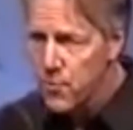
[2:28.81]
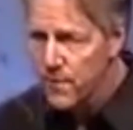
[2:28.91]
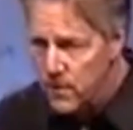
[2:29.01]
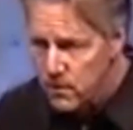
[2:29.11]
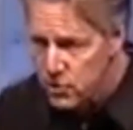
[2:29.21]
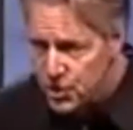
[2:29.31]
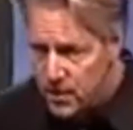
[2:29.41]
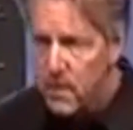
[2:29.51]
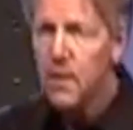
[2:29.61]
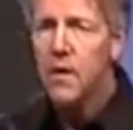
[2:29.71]

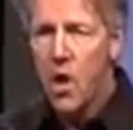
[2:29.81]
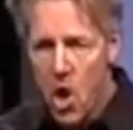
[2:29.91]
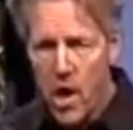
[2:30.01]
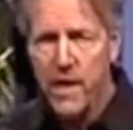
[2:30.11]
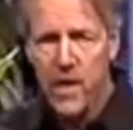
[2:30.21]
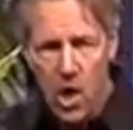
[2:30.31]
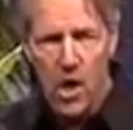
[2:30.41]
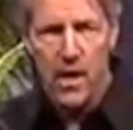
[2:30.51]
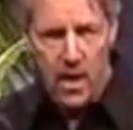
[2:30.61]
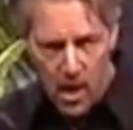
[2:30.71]
Revolution, on and
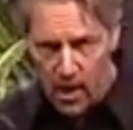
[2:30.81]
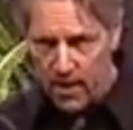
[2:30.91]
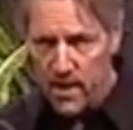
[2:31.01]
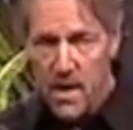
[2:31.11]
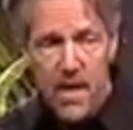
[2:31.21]
on and on.